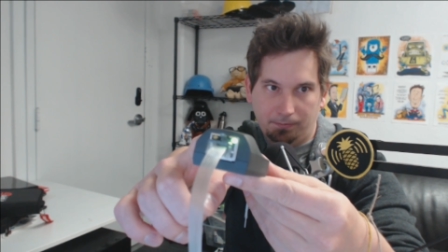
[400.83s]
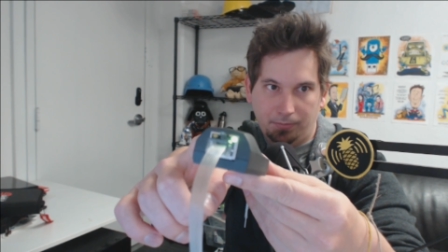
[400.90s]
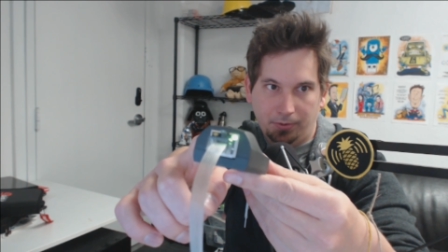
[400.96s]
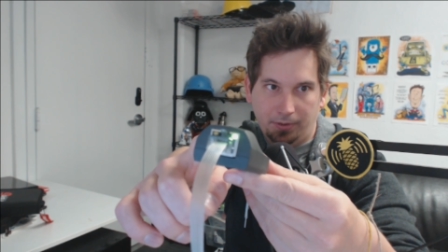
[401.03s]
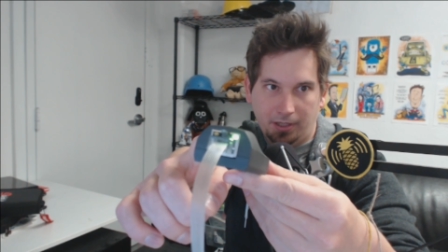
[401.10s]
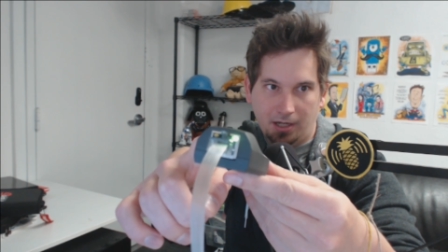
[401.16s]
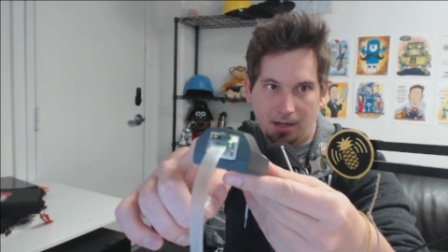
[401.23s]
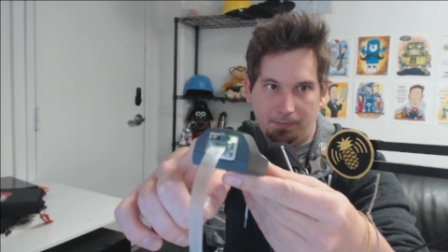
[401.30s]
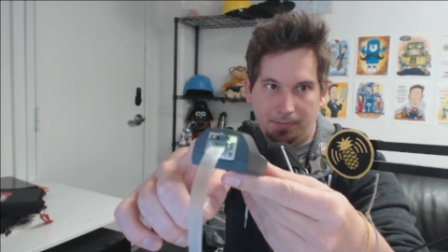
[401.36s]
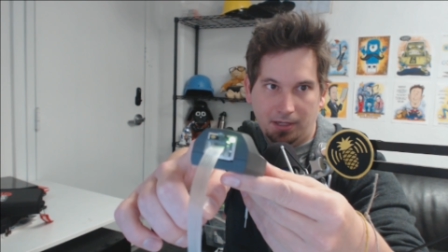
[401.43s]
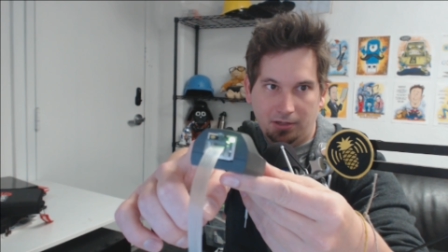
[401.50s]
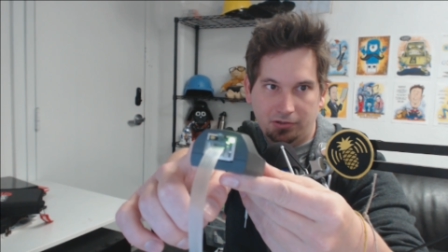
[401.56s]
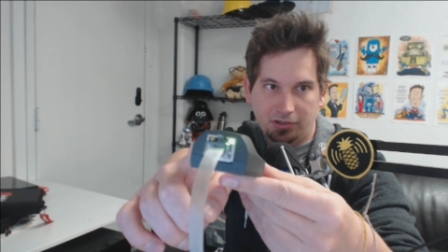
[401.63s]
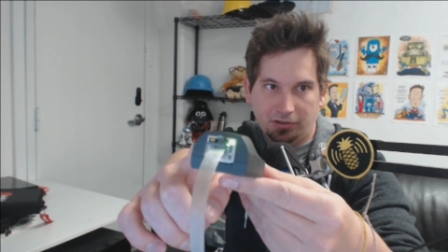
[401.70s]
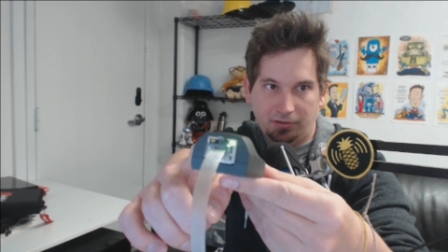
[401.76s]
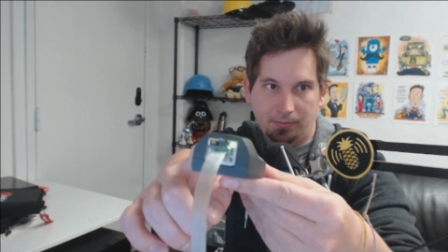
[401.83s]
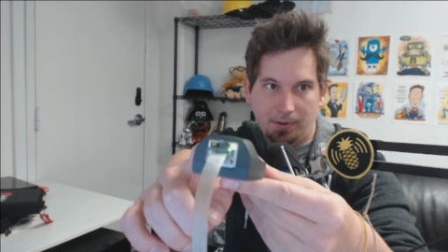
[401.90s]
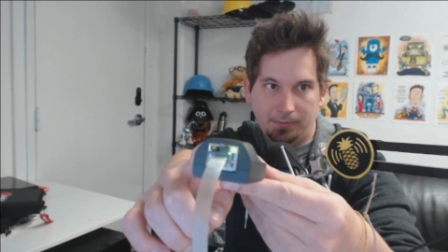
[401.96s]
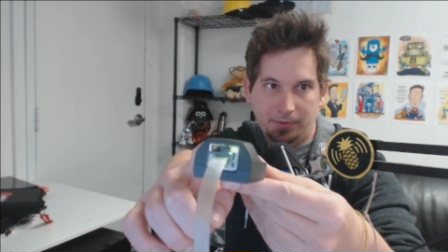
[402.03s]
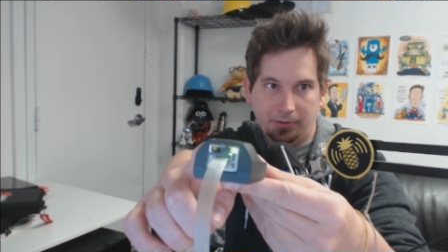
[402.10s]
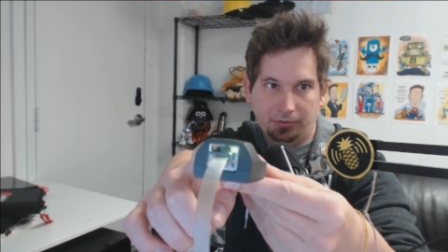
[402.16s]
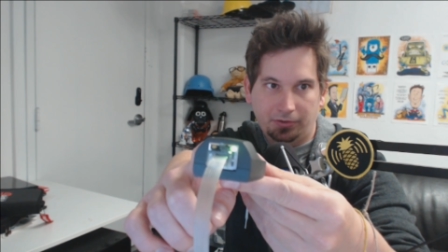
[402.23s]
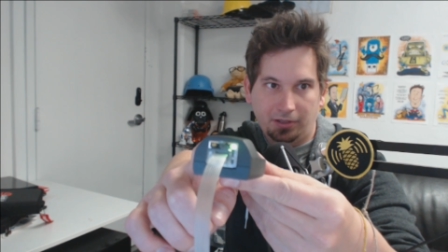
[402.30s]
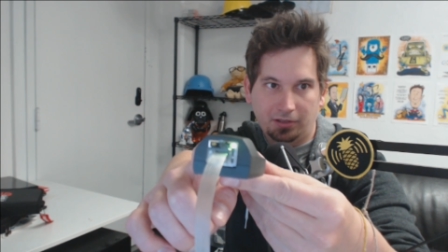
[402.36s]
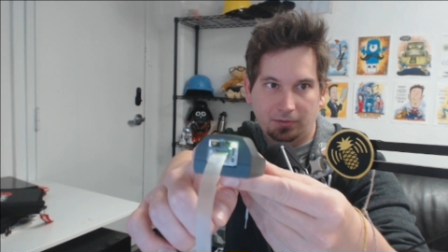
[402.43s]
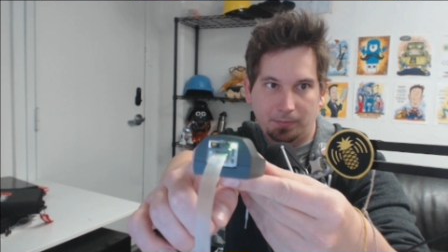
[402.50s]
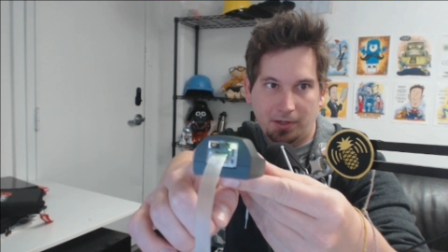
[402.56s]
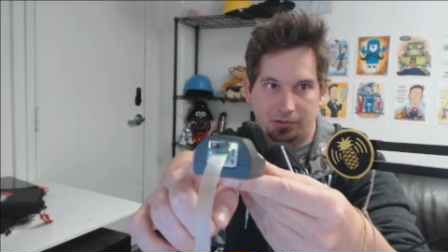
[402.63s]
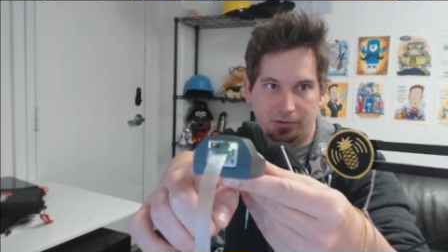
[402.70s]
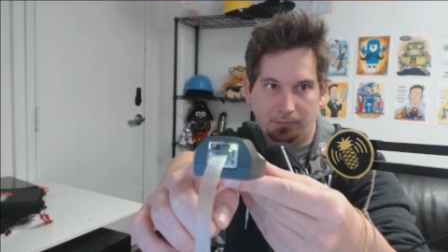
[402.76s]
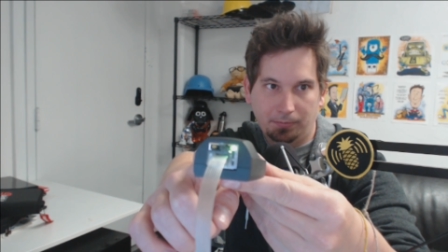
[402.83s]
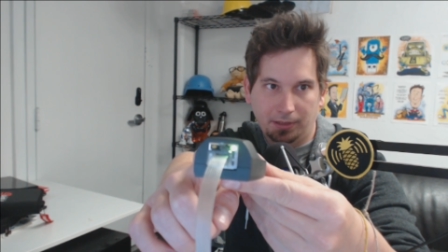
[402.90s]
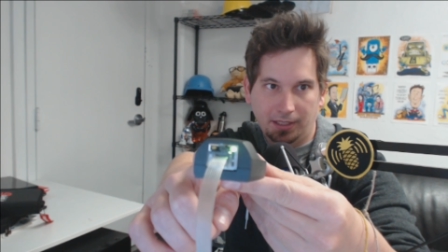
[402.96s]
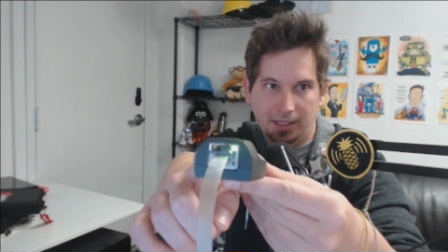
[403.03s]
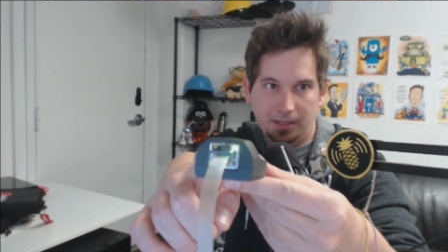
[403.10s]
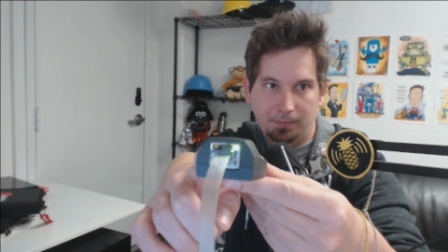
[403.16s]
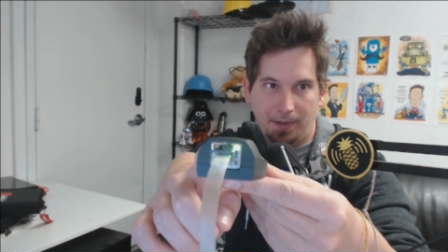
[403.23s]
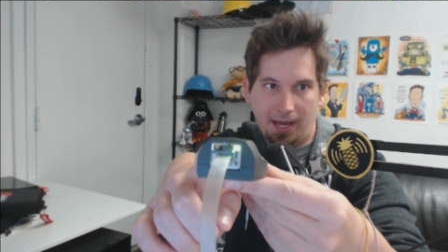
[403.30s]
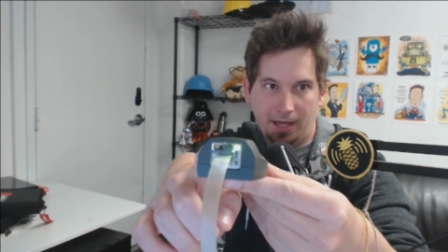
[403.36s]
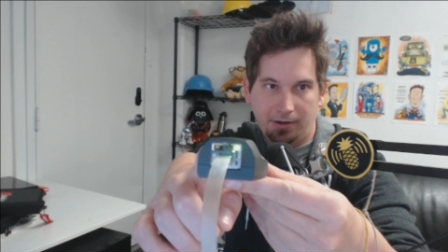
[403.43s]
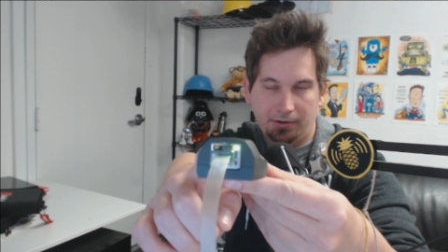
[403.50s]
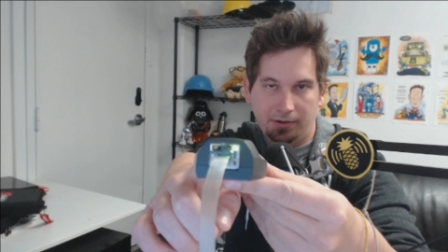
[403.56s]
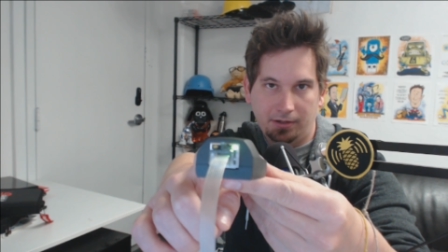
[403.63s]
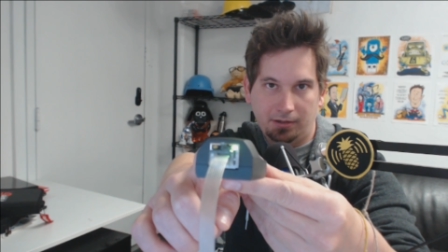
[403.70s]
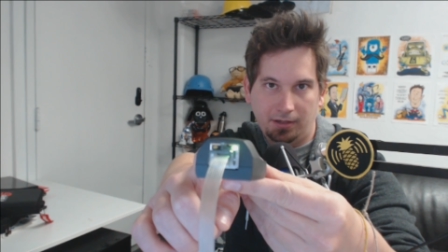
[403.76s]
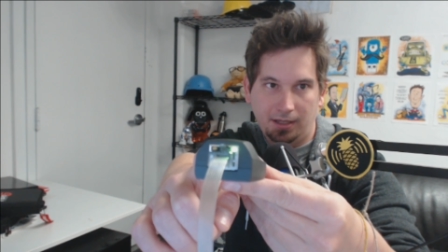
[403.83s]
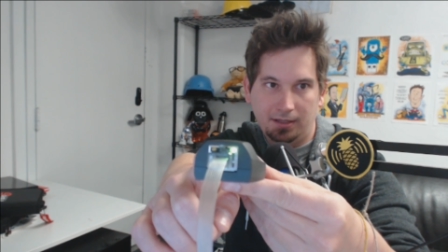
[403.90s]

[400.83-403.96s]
booting up and in just a moment you'll see a special blink pattern